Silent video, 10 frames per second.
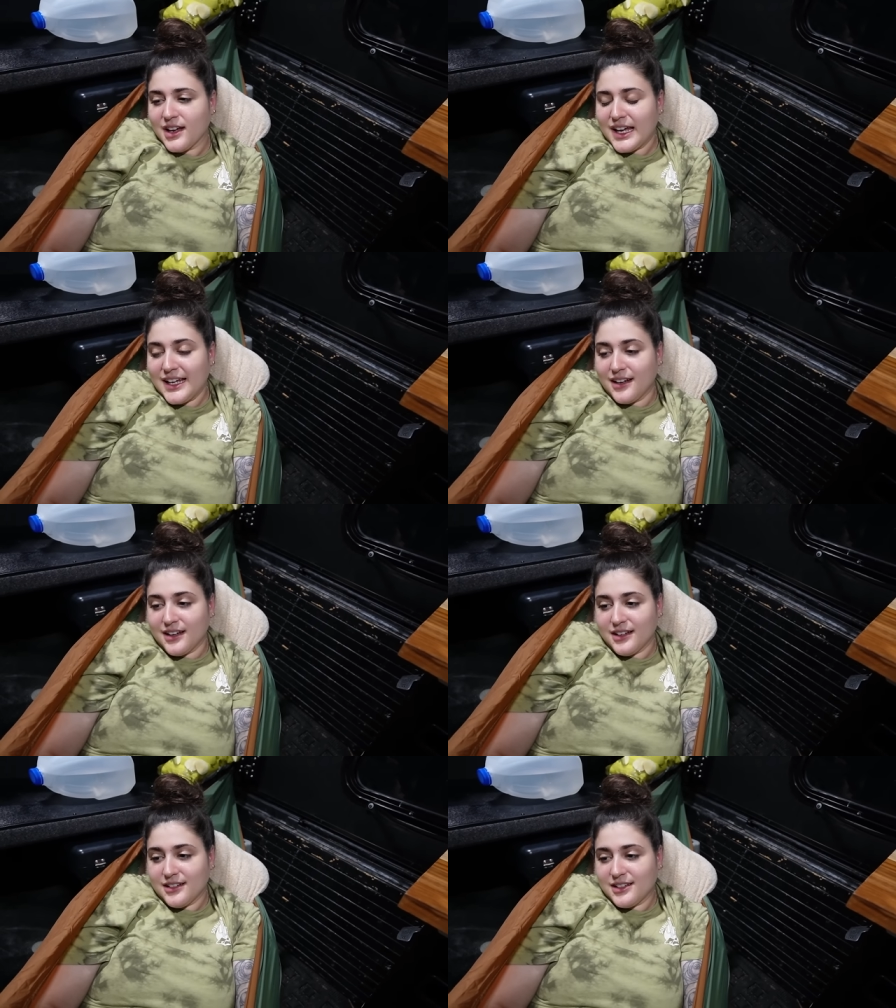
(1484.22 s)

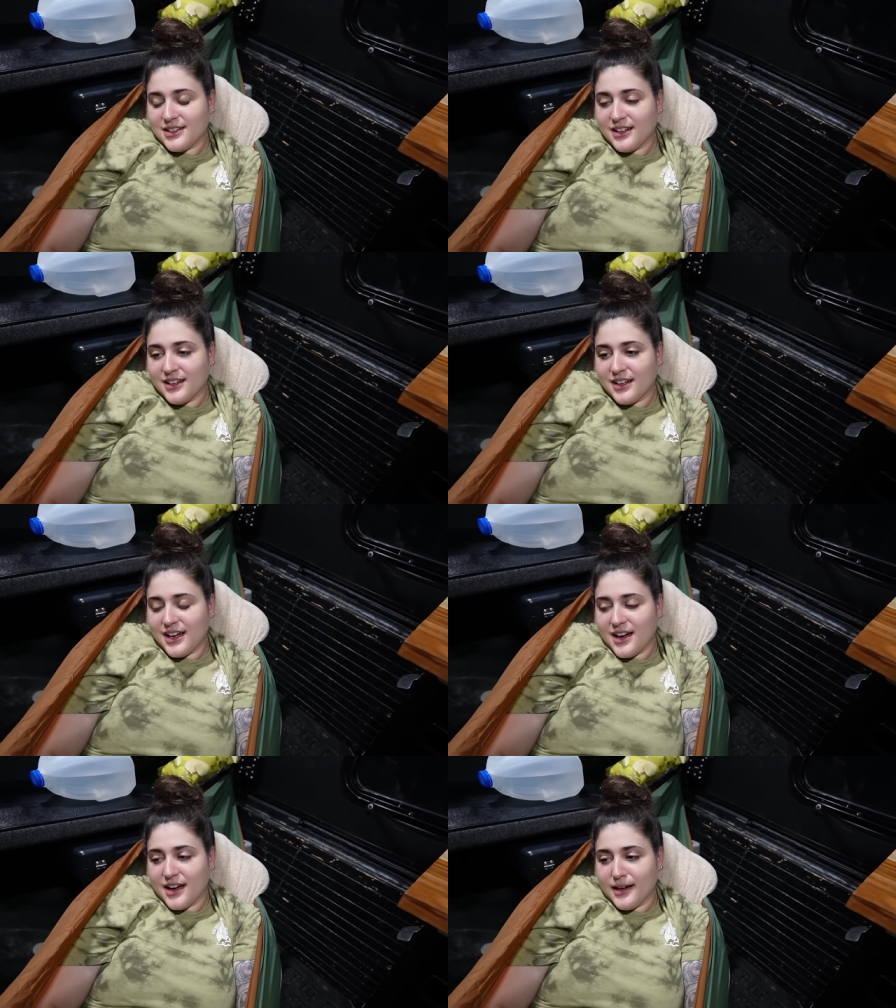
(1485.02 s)
And
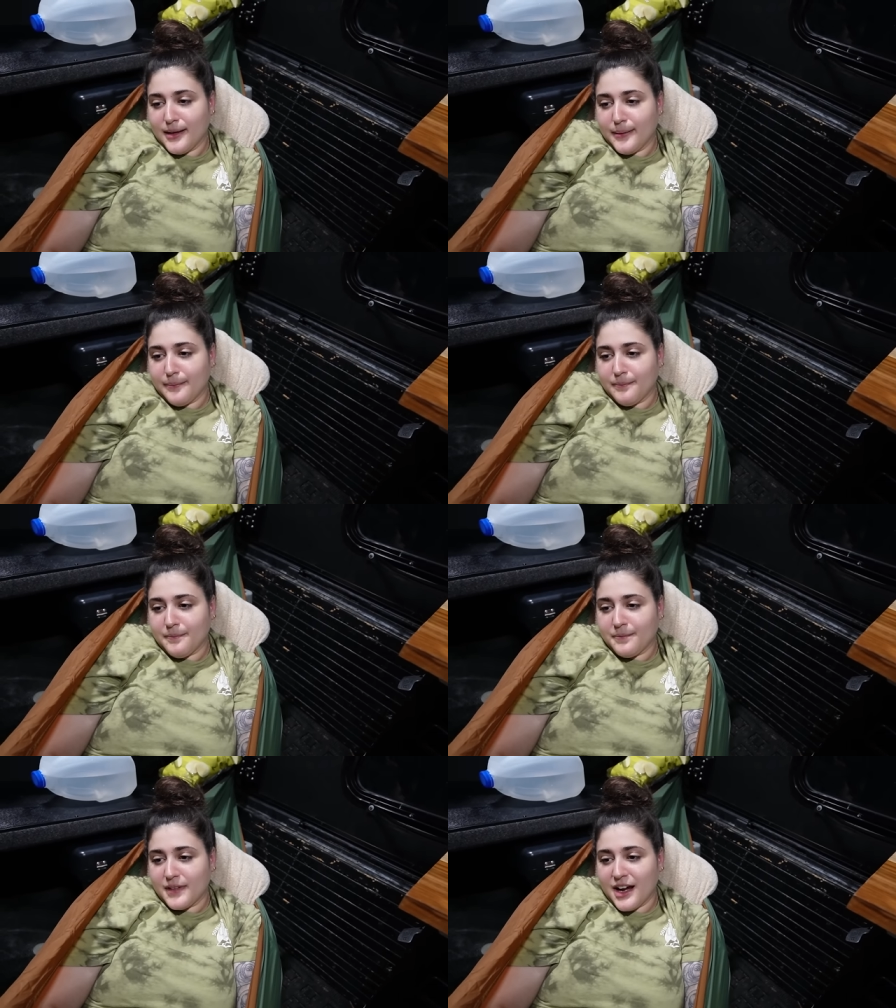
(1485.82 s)

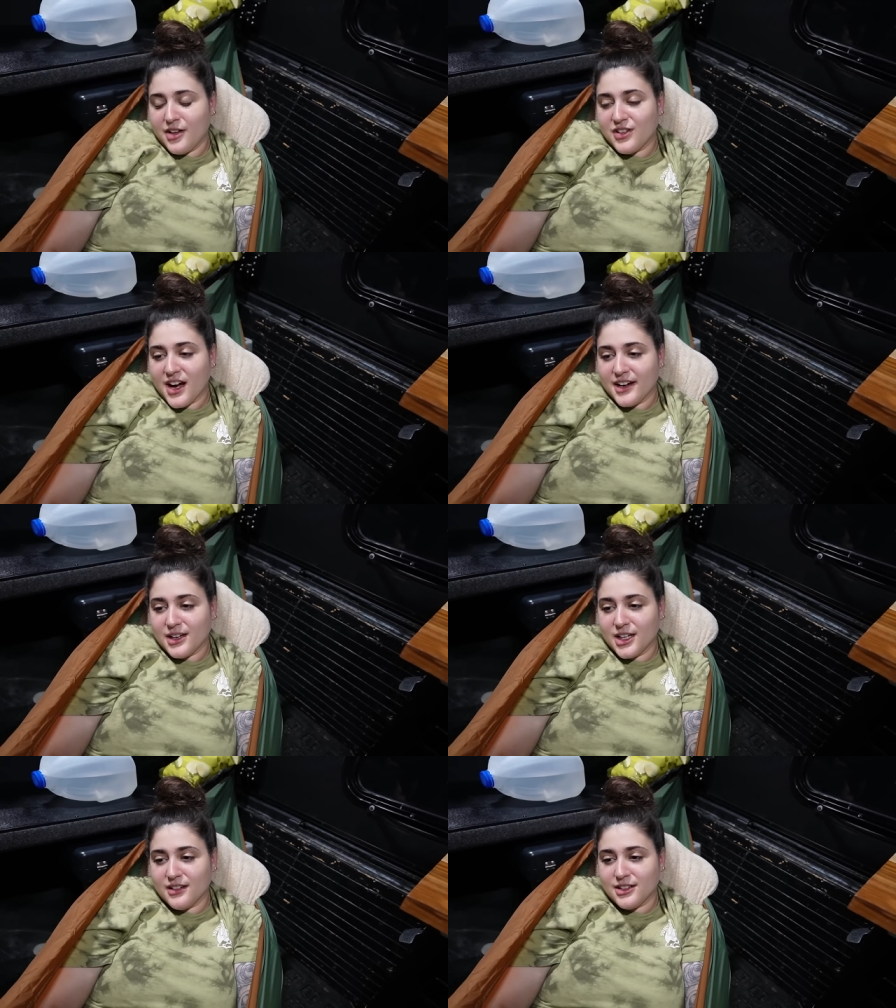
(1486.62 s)
I've kind
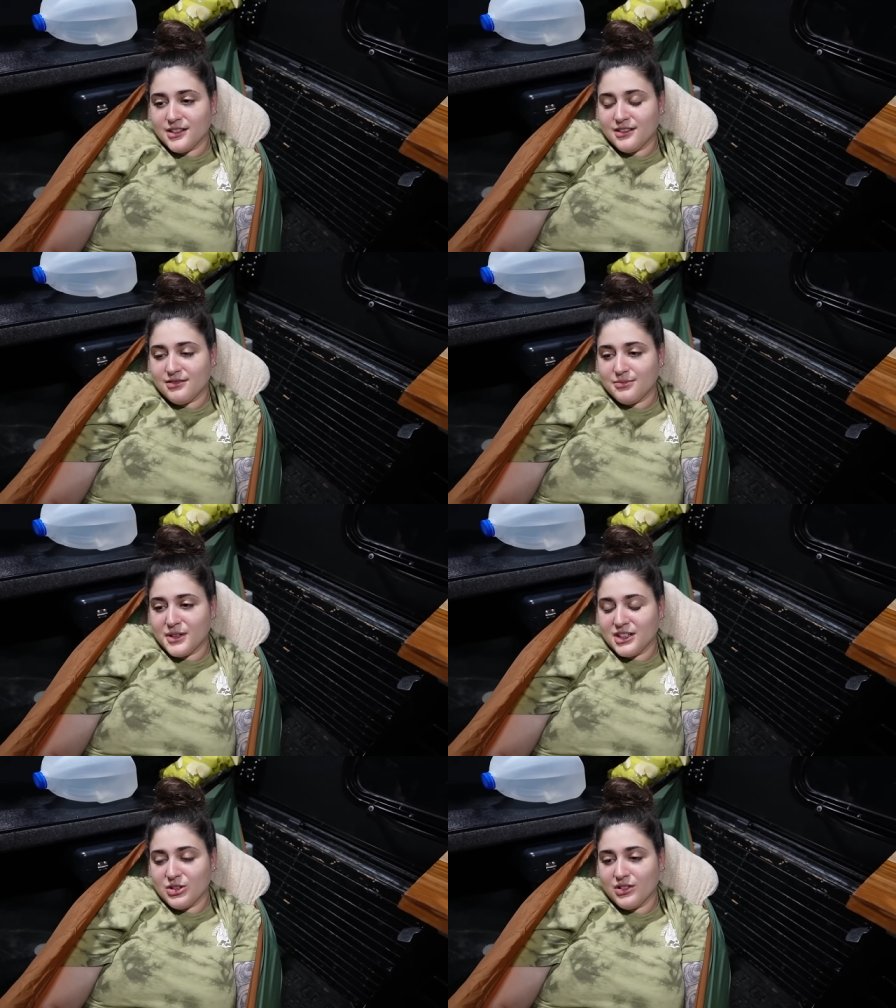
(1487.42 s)
of
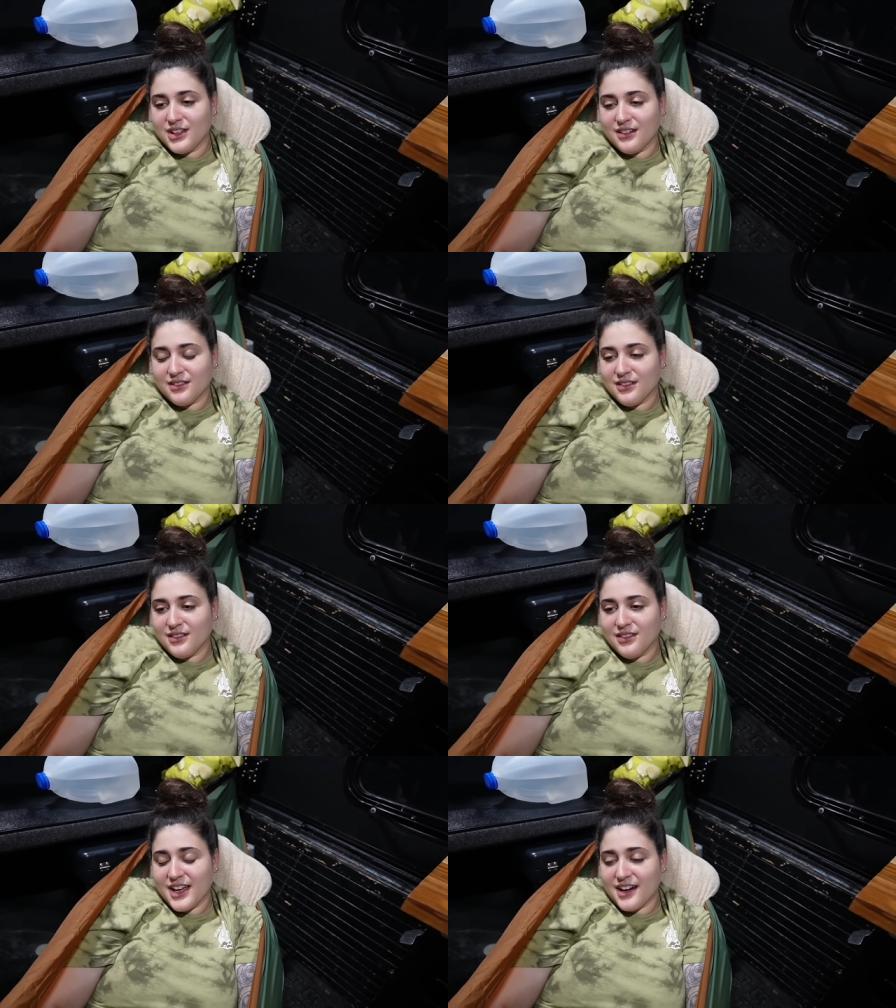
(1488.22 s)
been doing
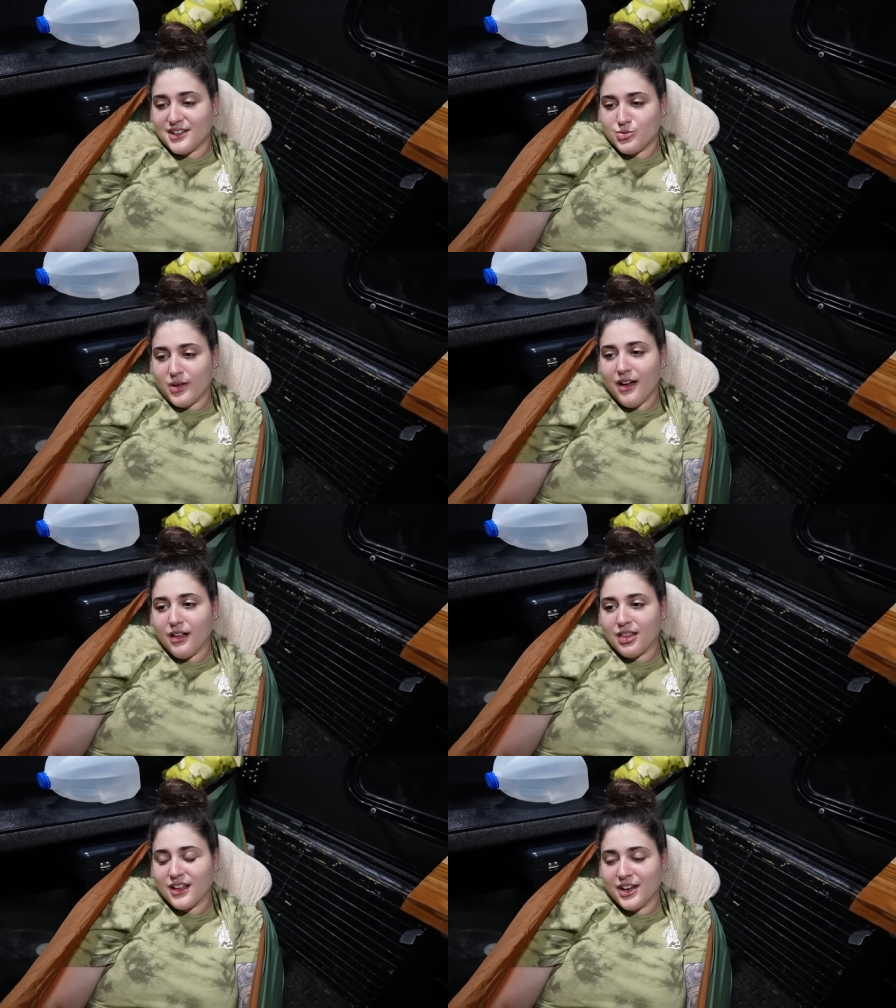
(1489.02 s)
that as
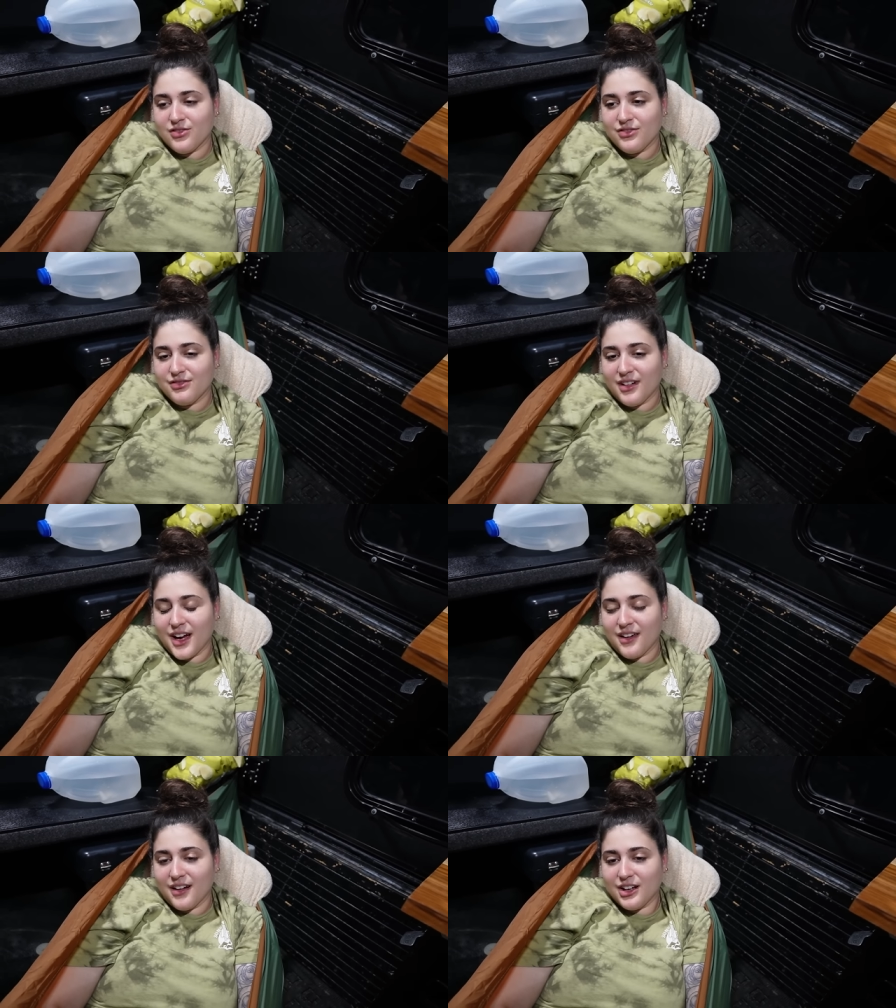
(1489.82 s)
well.
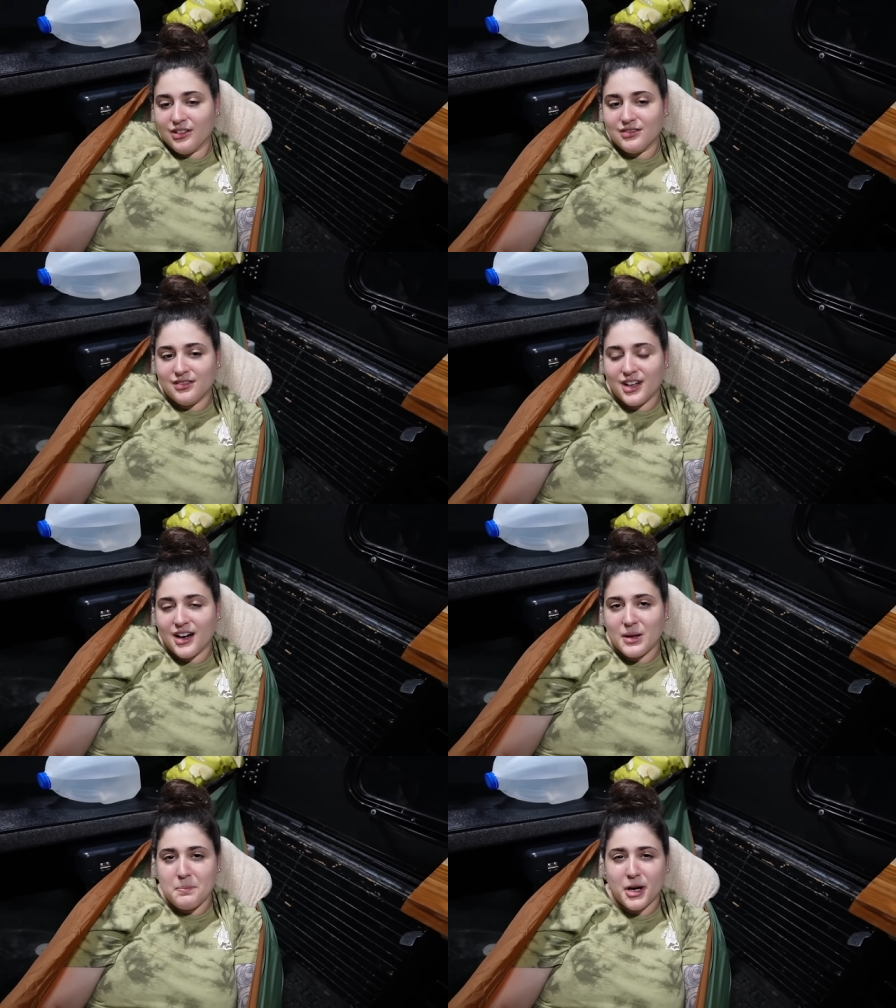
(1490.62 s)

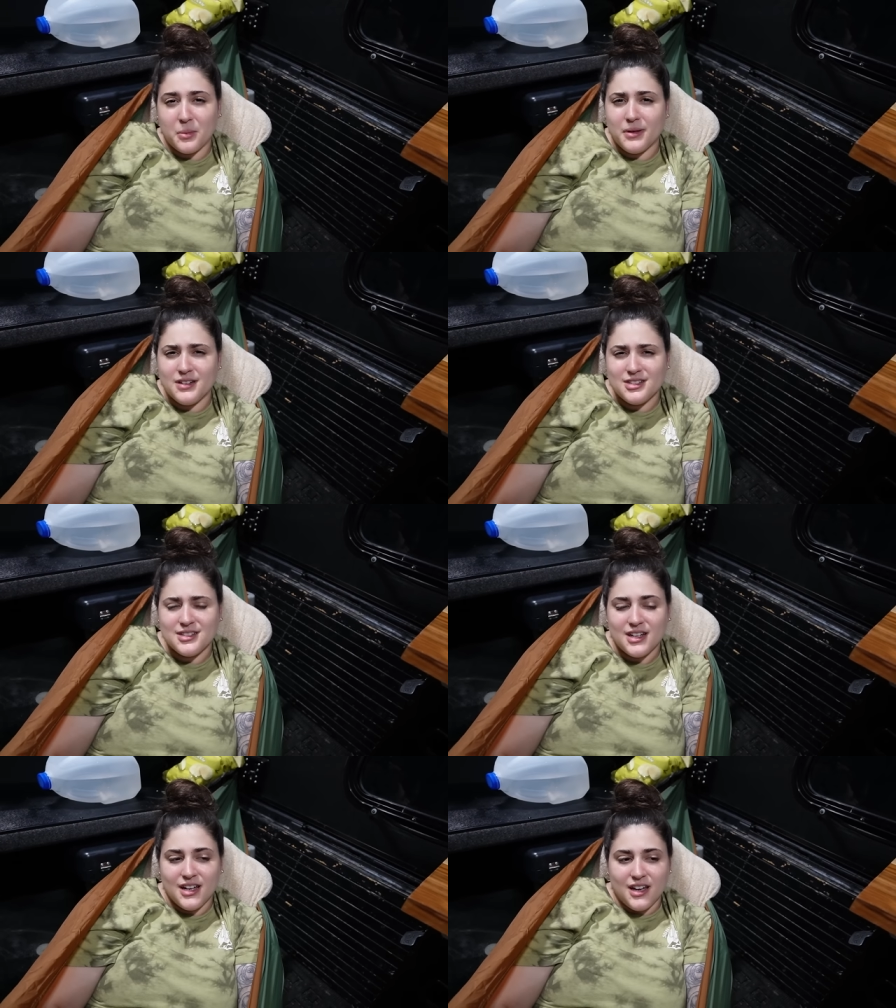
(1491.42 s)
Not on purpose.